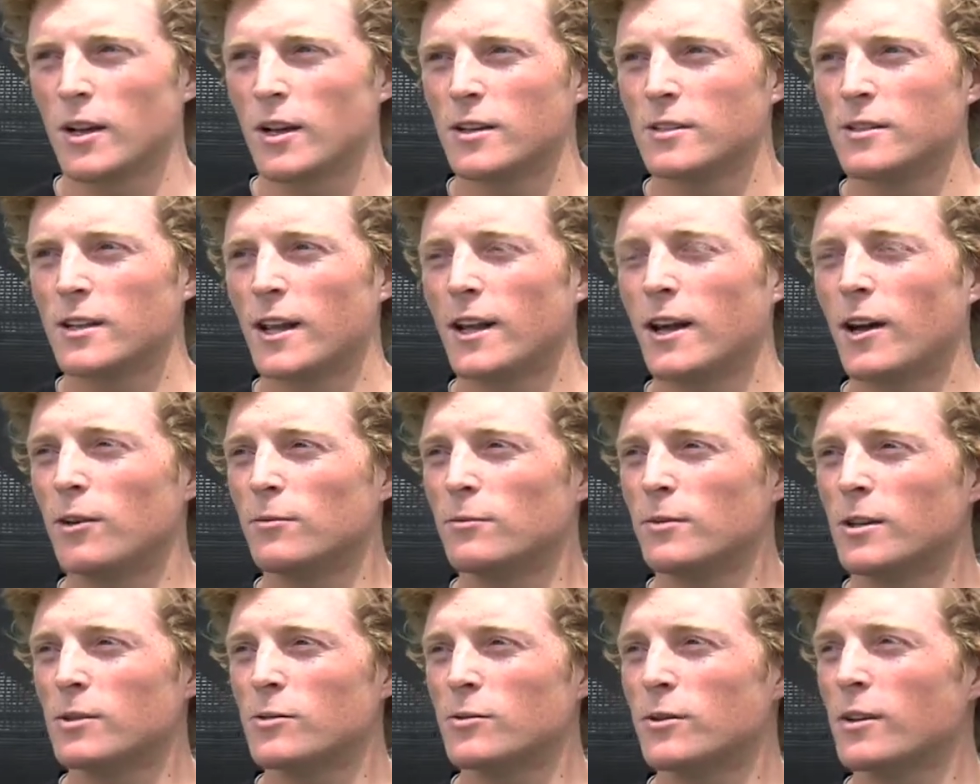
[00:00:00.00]
so that
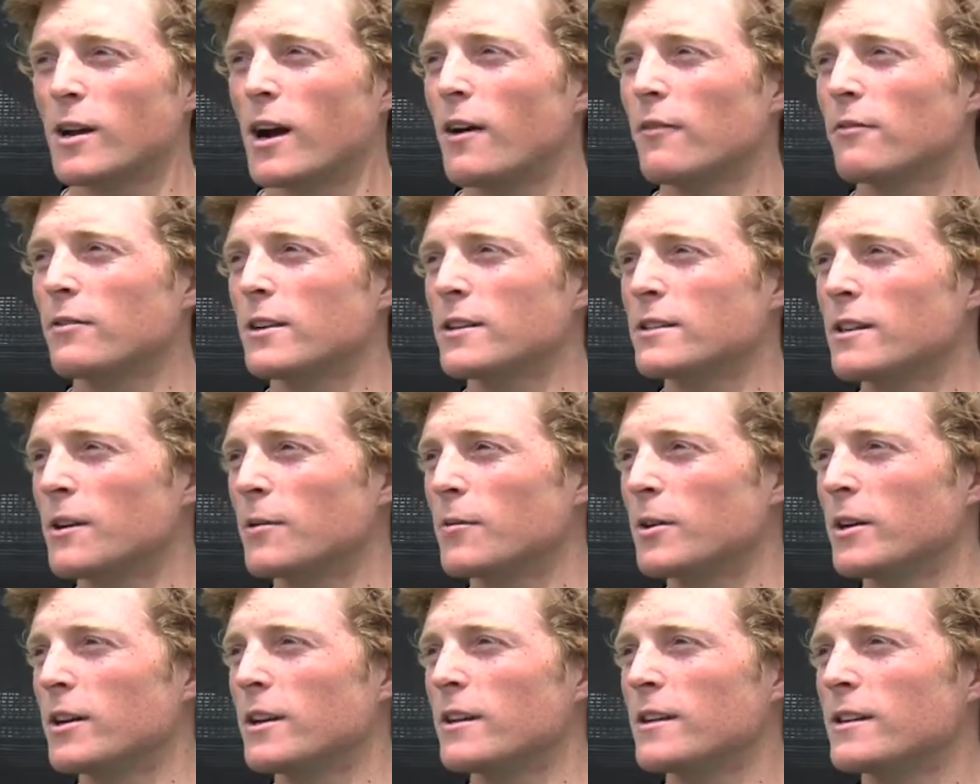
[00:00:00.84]
helped us with confidence
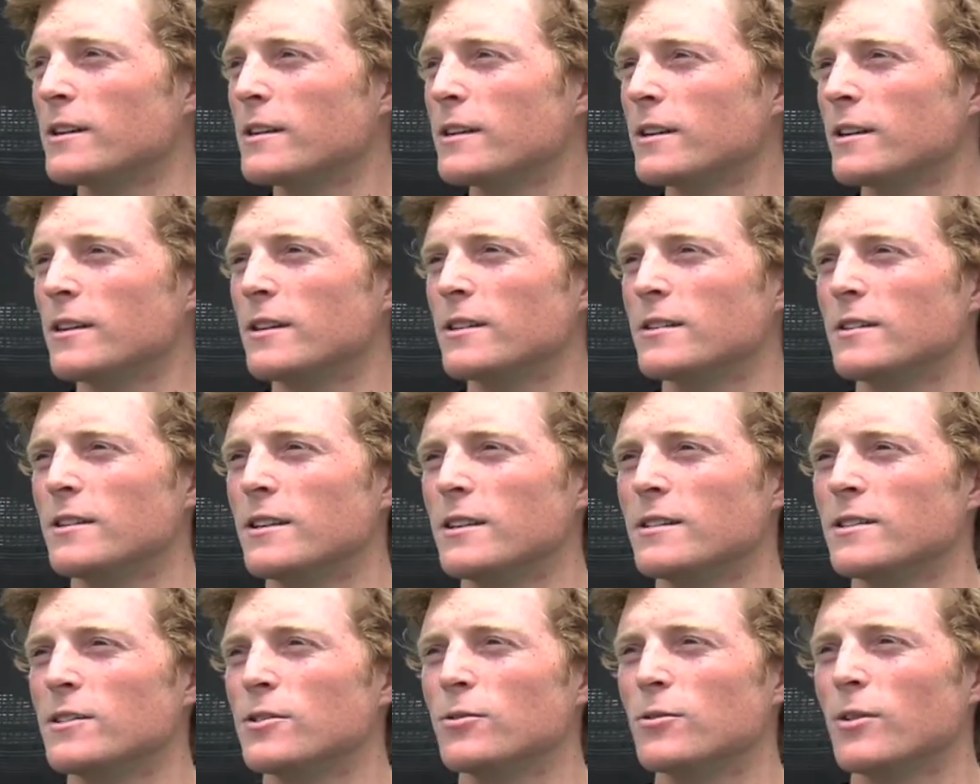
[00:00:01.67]
coming into to,
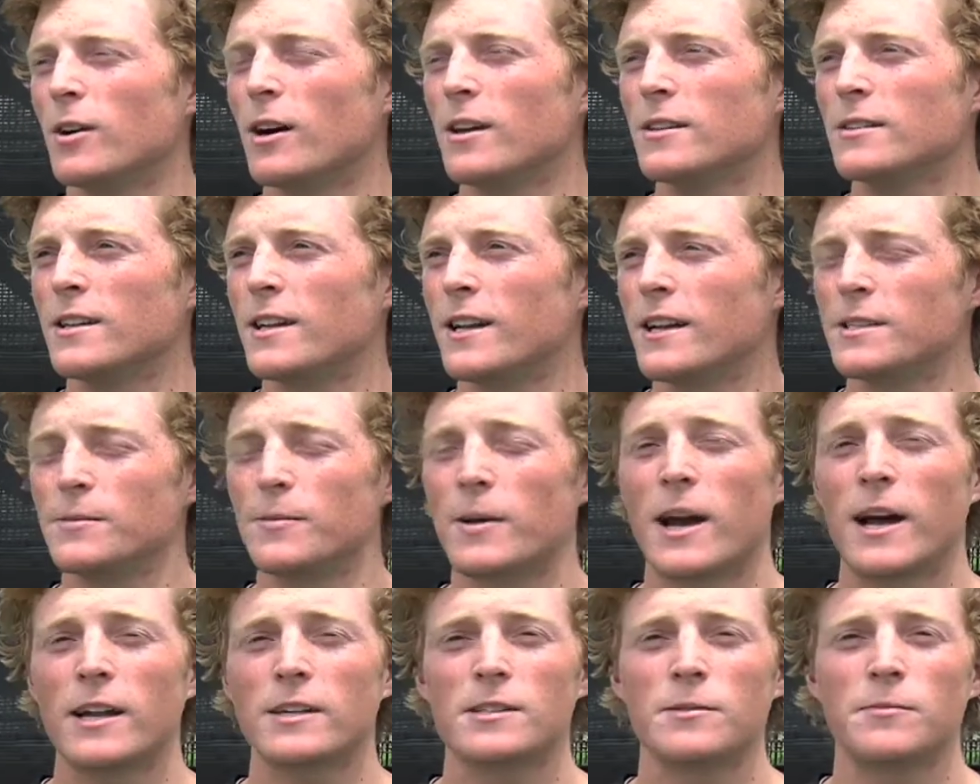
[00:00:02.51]
into uh, today's
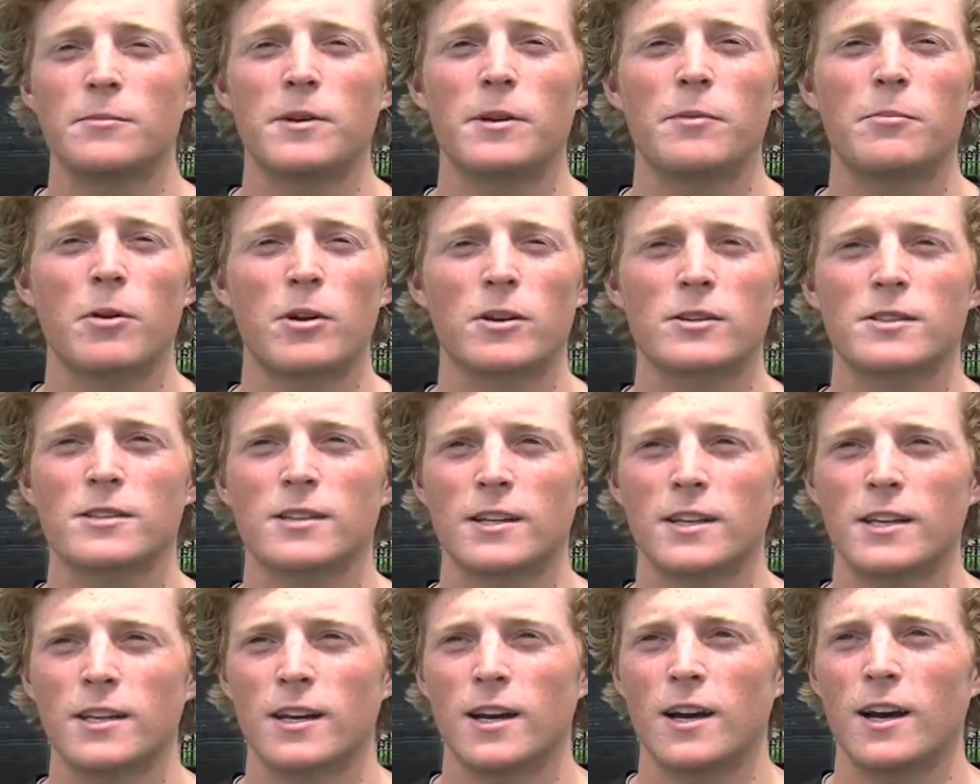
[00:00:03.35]
match. And me
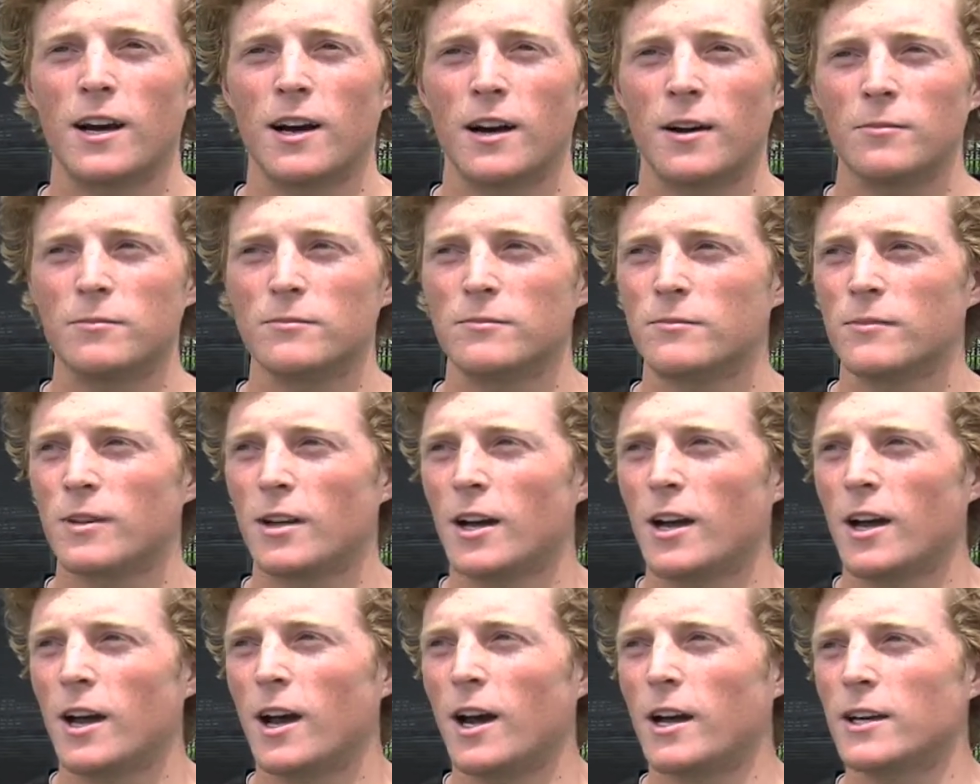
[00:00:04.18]
personally, um,
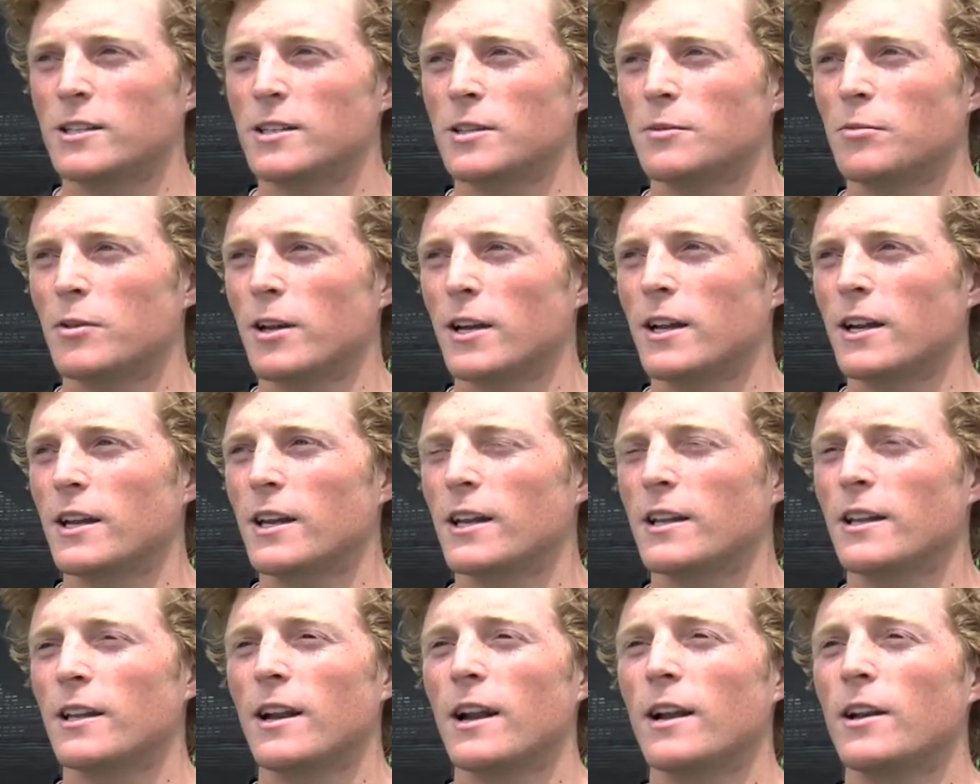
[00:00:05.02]
I actually played a
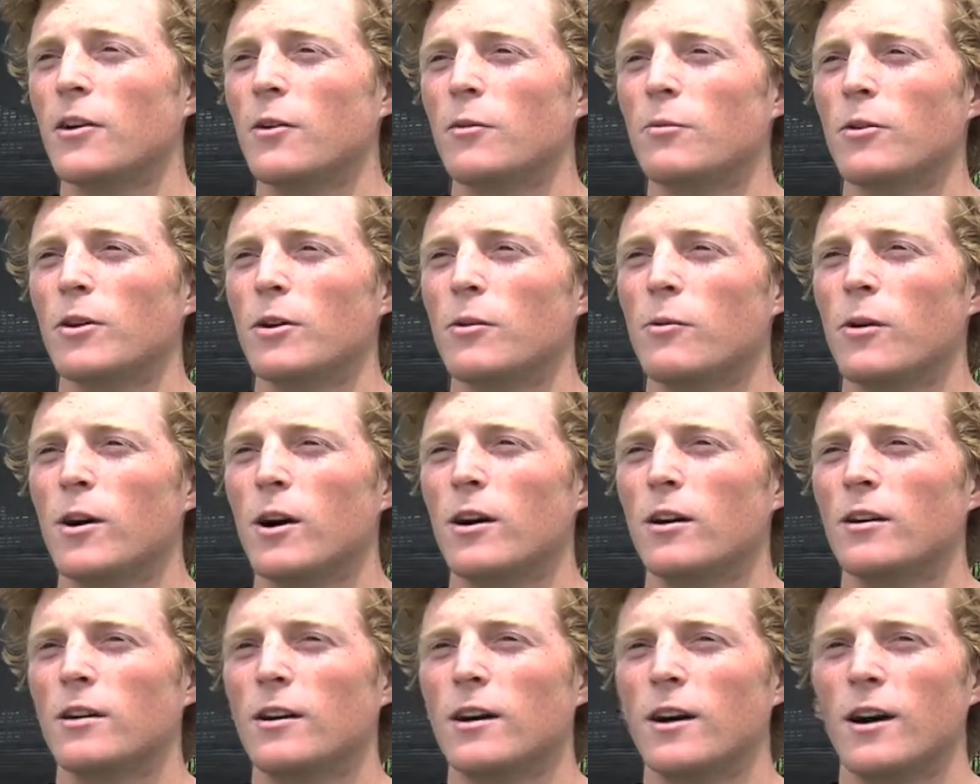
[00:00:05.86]
kid that I know pretty
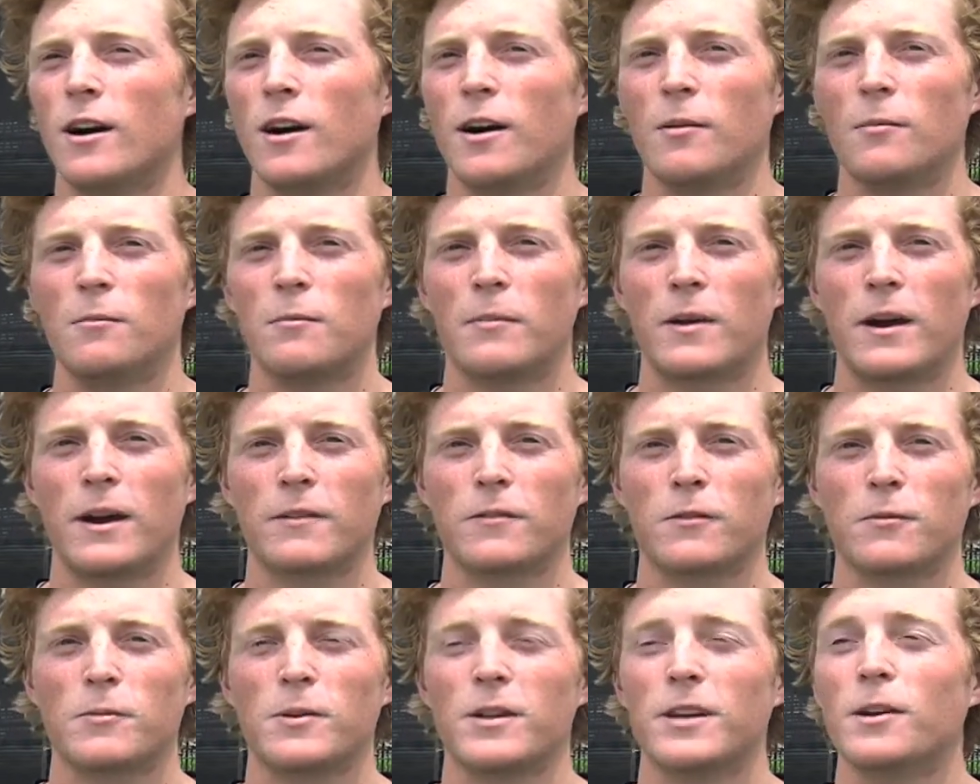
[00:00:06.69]
well um, back
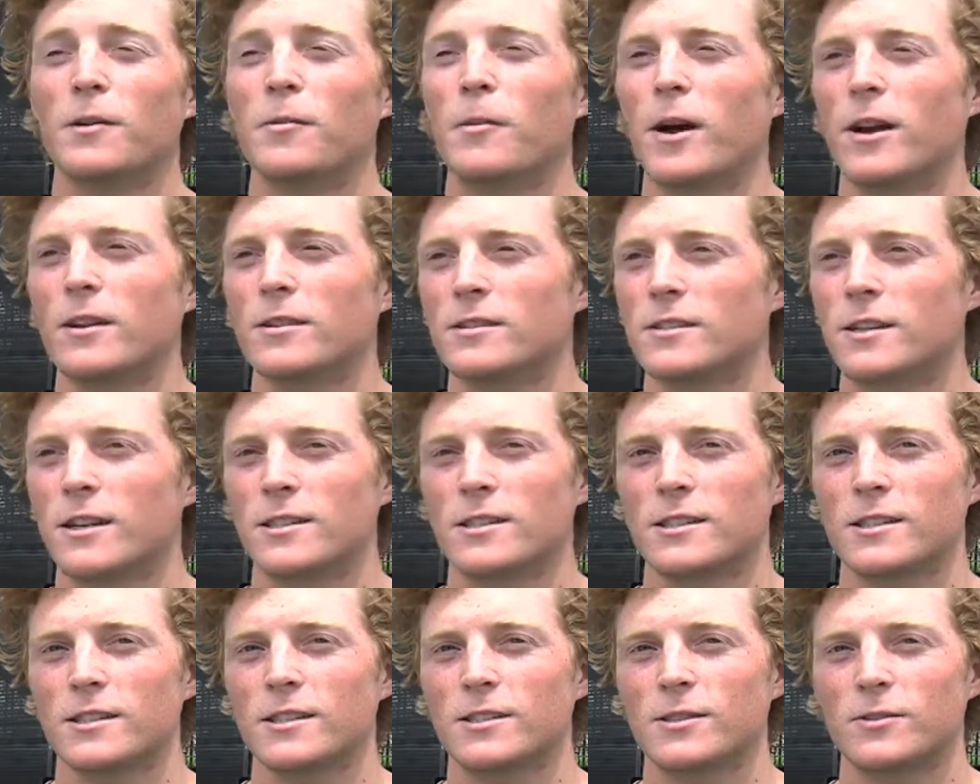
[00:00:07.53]
from the Intermountain
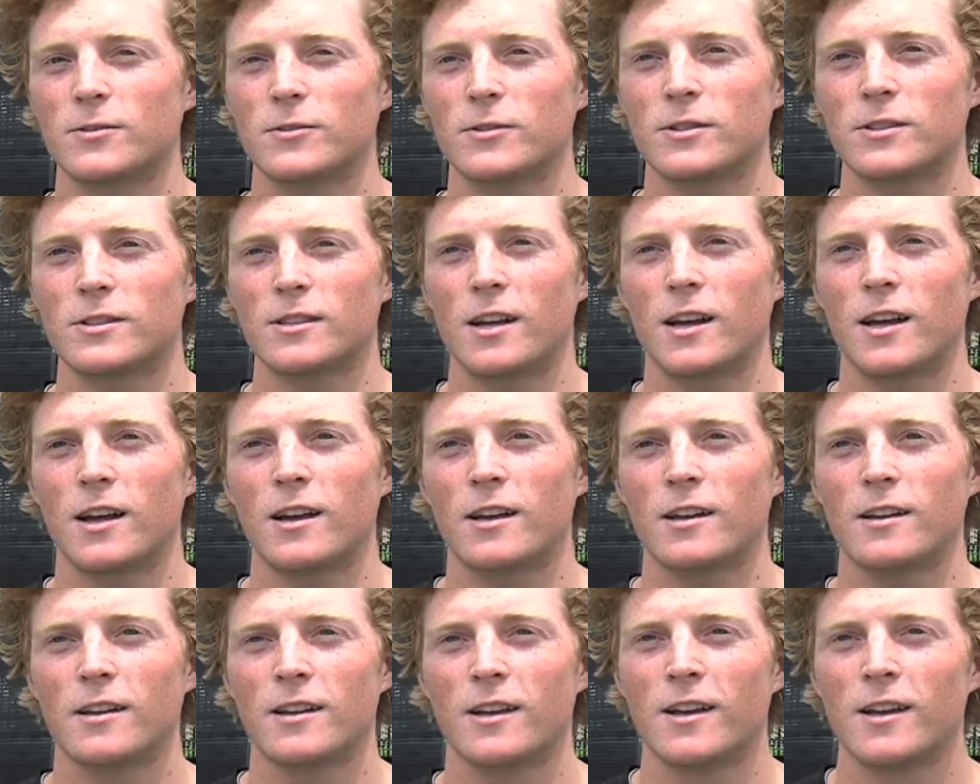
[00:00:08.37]
section, and it was
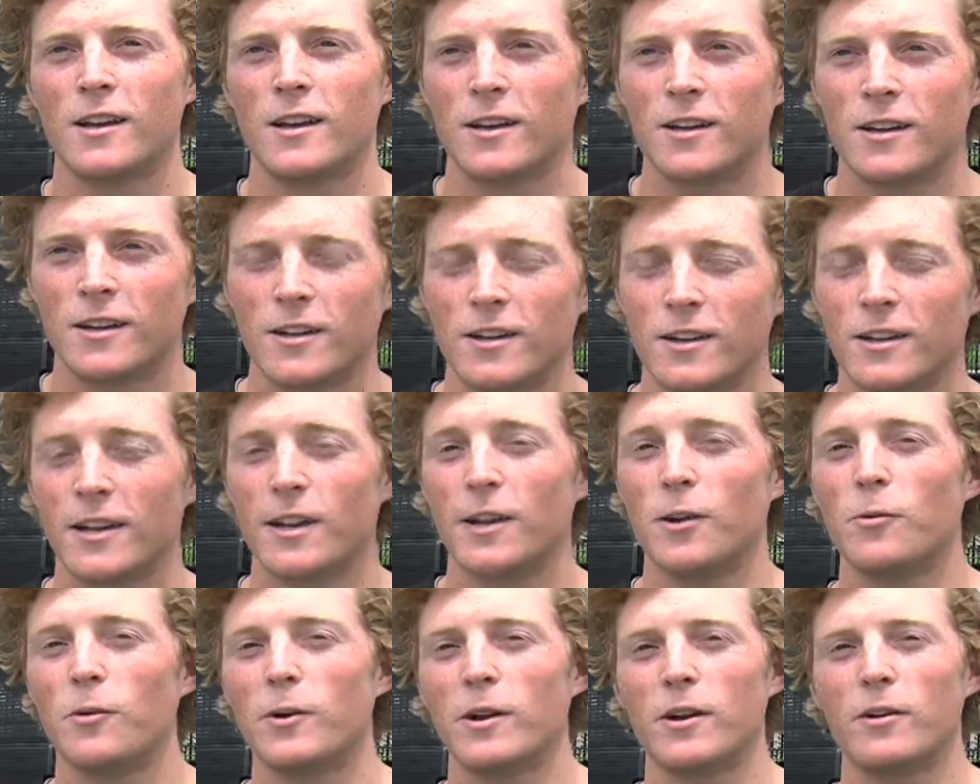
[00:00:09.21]
uh, good to
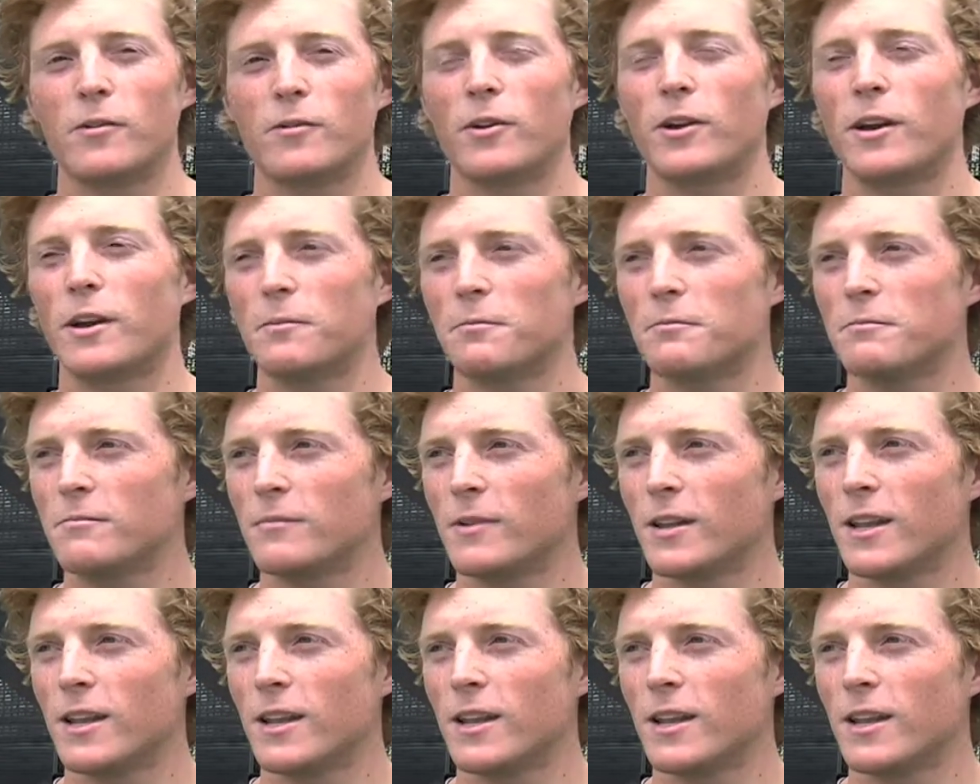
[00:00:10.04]
get a win over him.